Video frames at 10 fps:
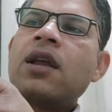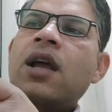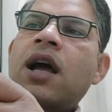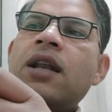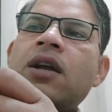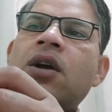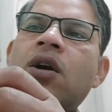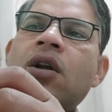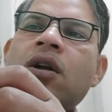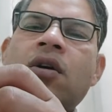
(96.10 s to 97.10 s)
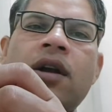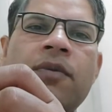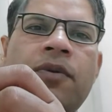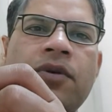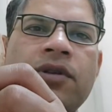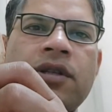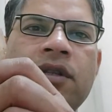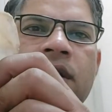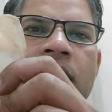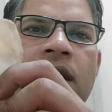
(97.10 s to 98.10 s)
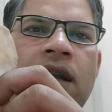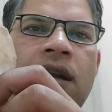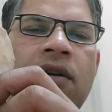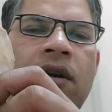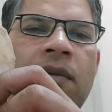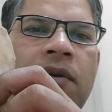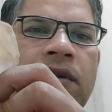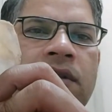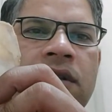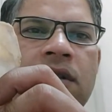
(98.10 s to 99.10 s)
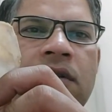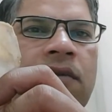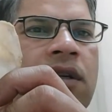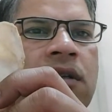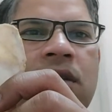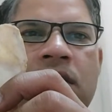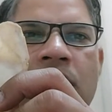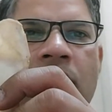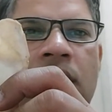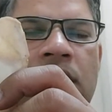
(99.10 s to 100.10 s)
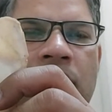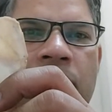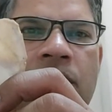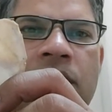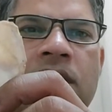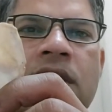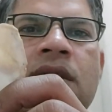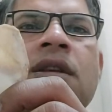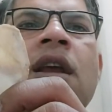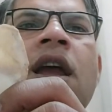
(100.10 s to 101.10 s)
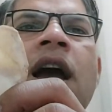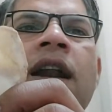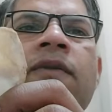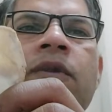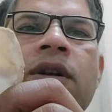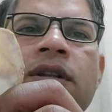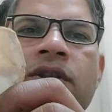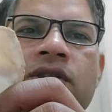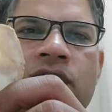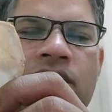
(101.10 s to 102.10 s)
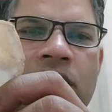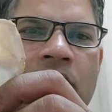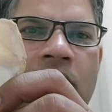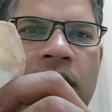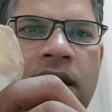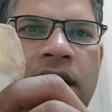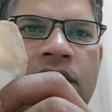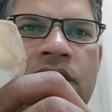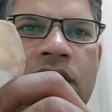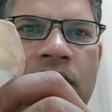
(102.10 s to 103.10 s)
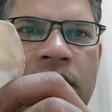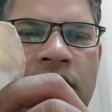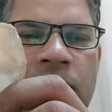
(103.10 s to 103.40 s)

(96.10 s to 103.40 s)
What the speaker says: and a coracoid process and a glenoid process. We discuss all three processes and what are the structure attached on this